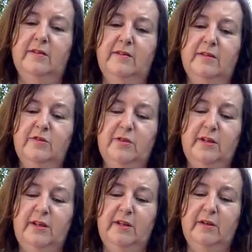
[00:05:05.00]
the
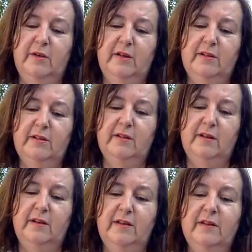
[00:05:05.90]
tree, you know, and
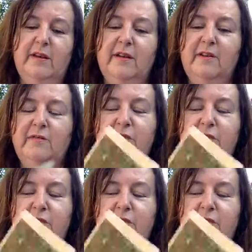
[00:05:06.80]
And I love